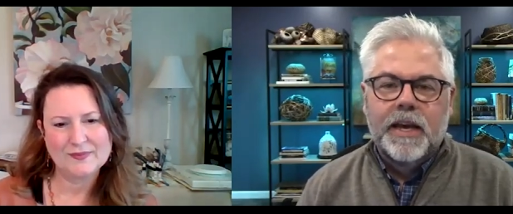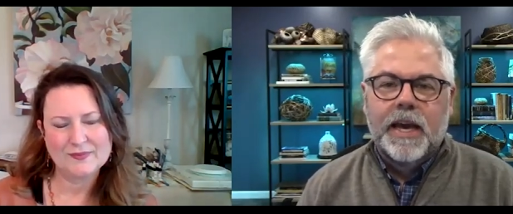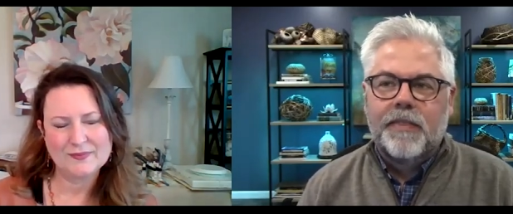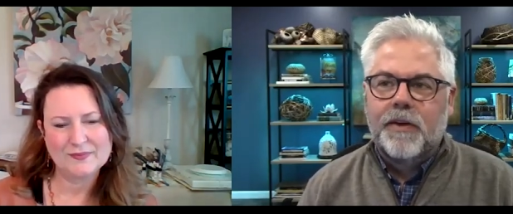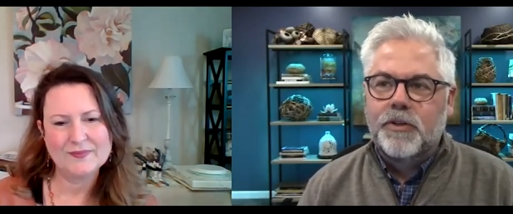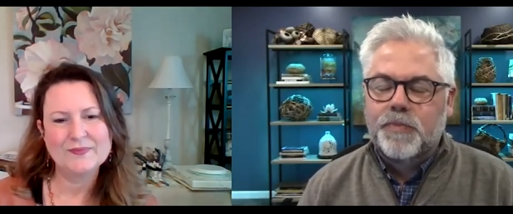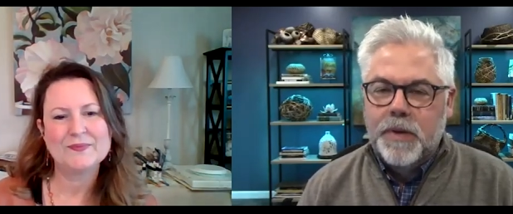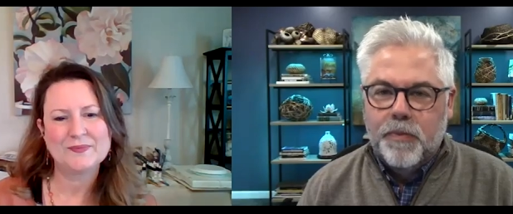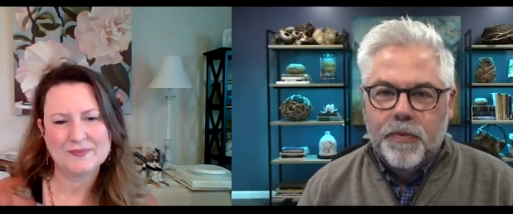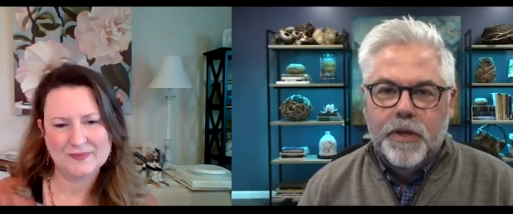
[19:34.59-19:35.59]
Speaker 1: and there's
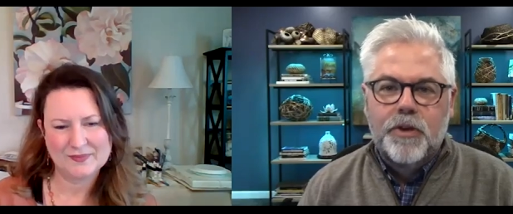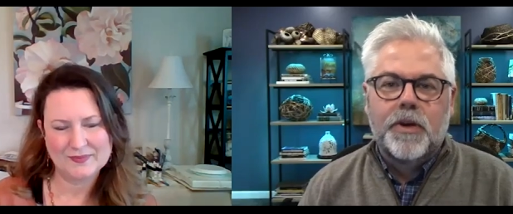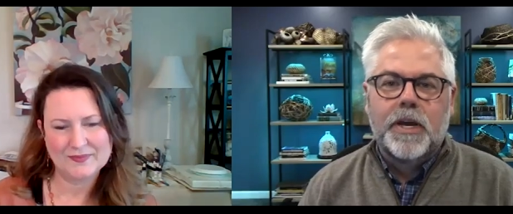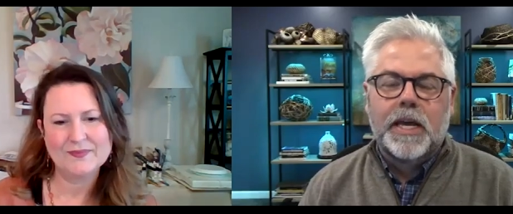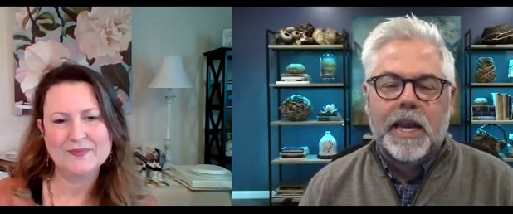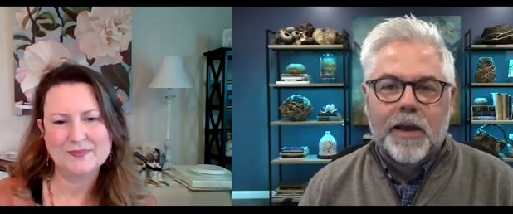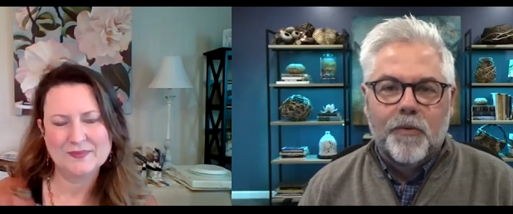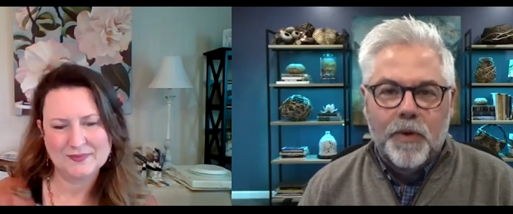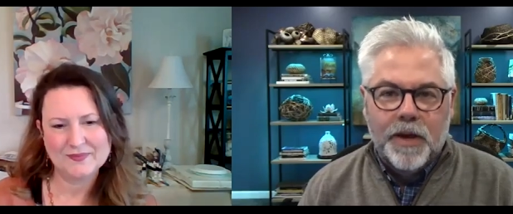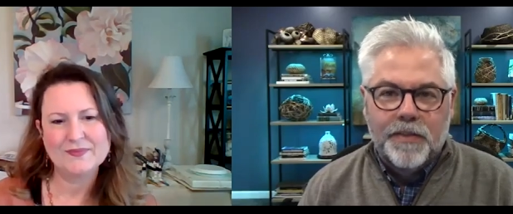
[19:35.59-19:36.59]
people that you can
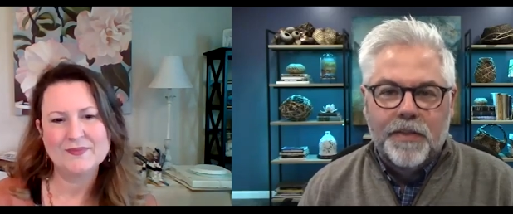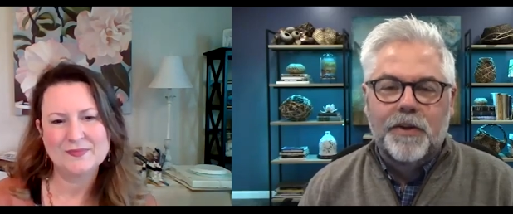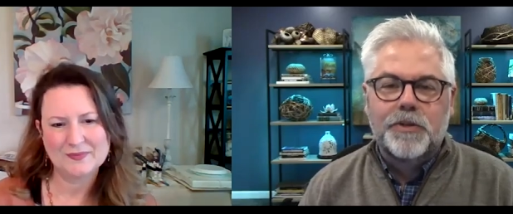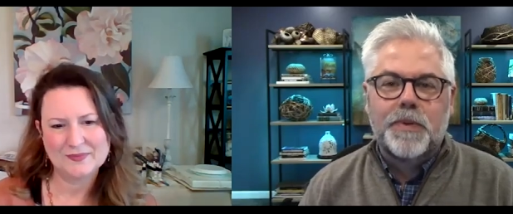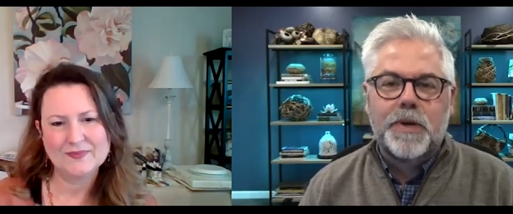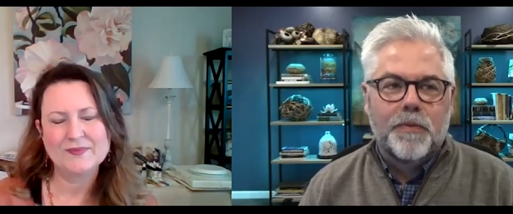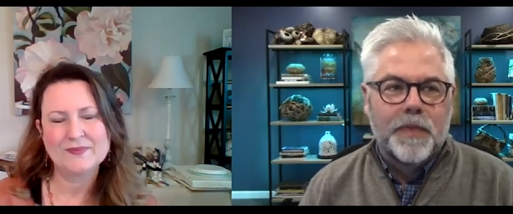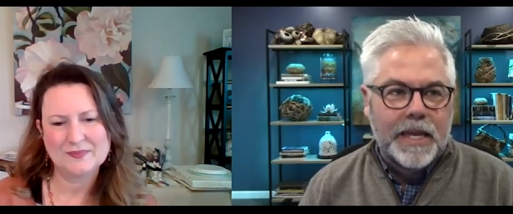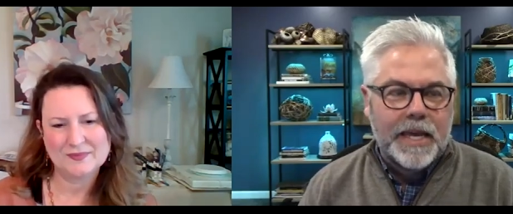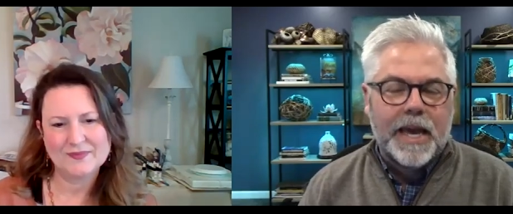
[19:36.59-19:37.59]
connect with, and there's people
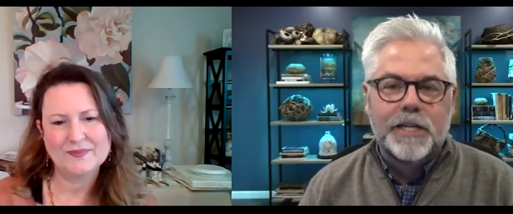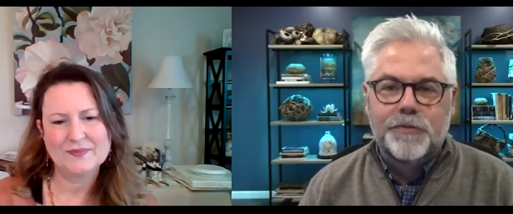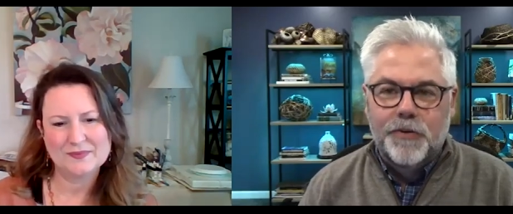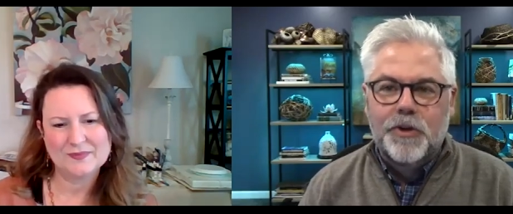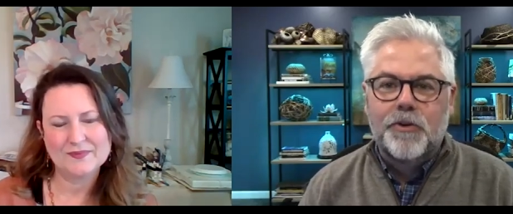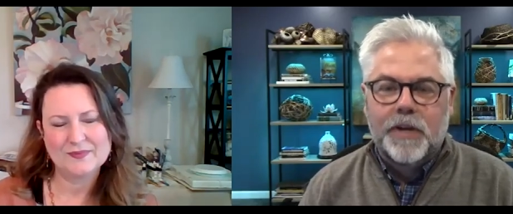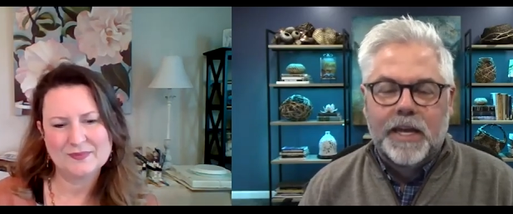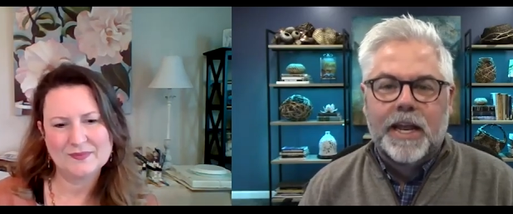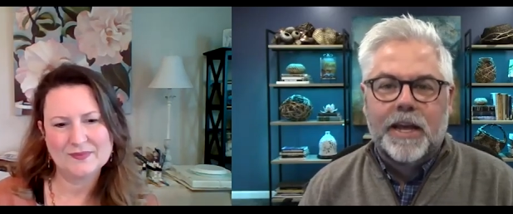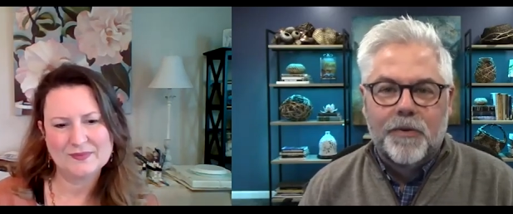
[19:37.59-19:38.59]
that He has for you to
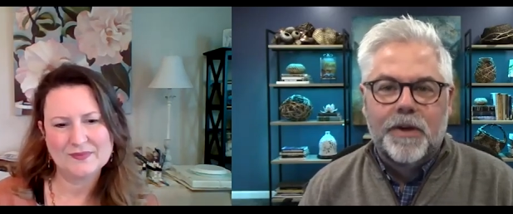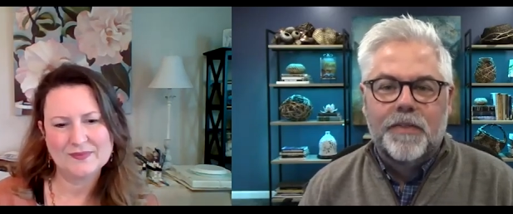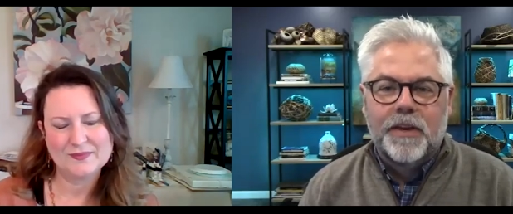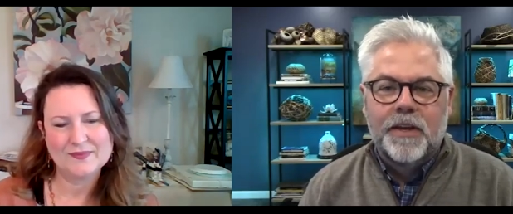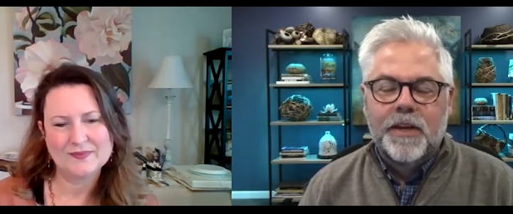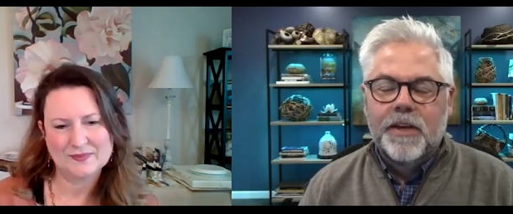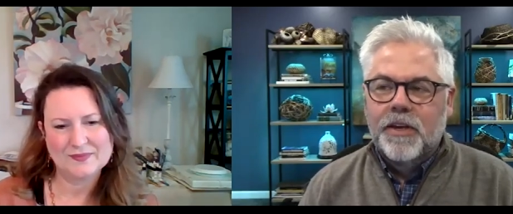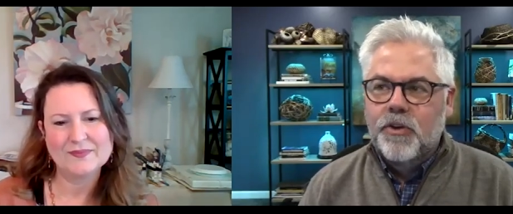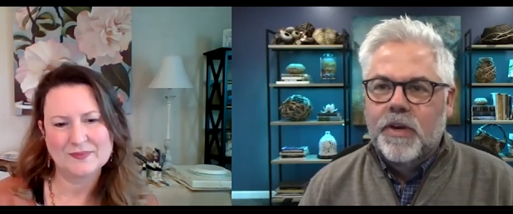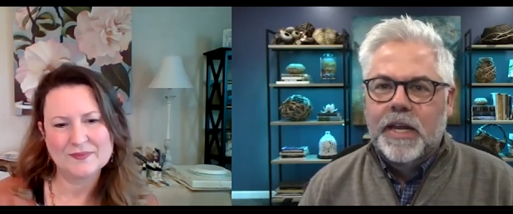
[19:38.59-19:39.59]
connect with, and
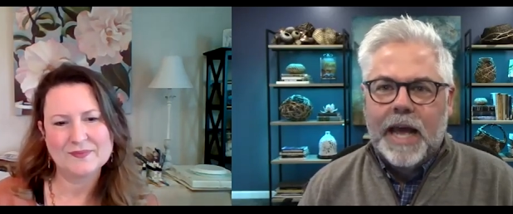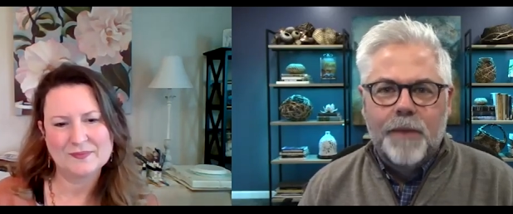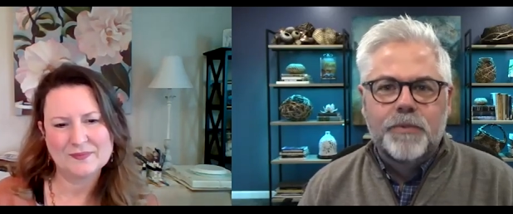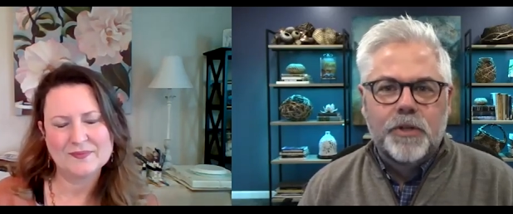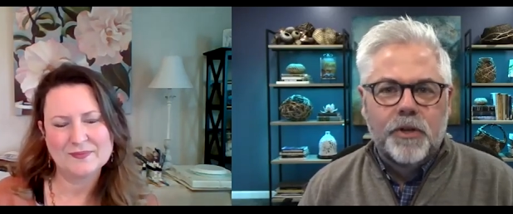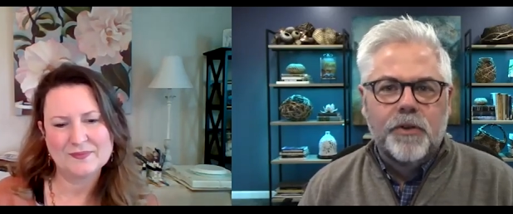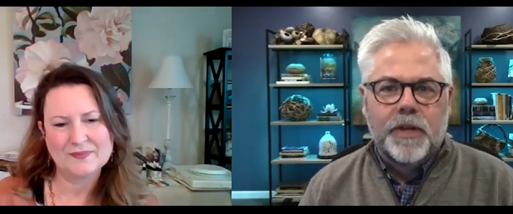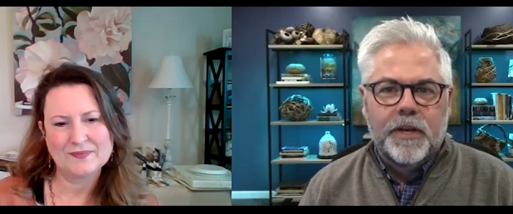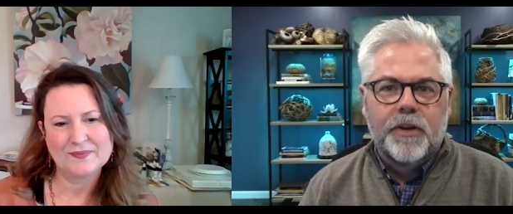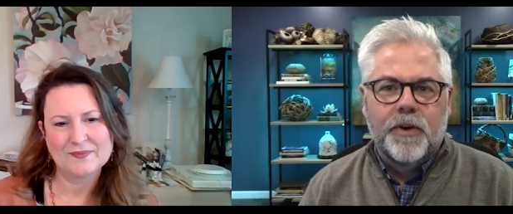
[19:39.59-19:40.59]
you can
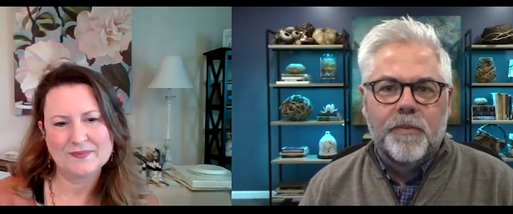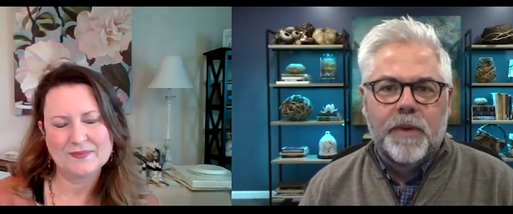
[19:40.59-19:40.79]
absolutely do it.